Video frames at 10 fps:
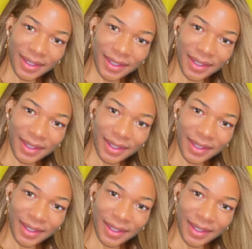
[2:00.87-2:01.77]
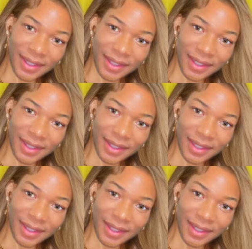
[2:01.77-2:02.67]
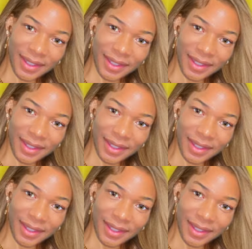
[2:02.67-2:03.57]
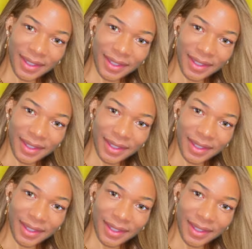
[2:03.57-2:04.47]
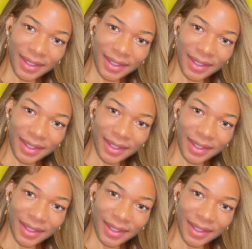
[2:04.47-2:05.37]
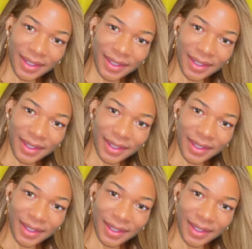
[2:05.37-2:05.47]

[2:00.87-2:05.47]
The face doesn't move, so there is nothing to read.